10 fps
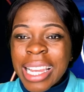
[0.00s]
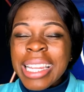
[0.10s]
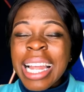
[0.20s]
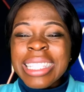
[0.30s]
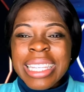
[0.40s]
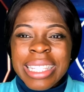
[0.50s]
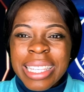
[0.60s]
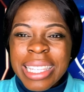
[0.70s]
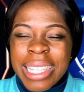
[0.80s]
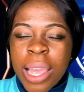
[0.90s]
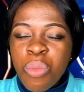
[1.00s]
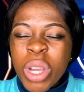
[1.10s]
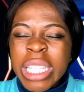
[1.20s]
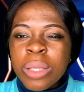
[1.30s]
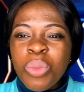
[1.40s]
That is the same way
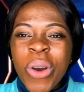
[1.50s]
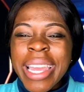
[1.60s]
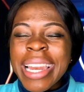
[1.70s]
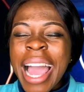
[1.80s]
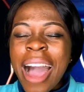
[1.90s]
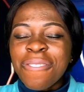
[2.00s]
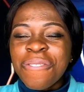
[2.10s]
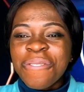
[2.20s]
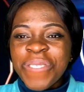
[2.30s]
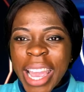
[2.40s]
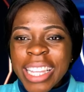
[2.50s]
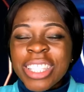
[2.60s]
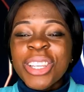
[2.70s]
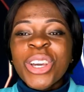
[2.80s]
smoking affects affect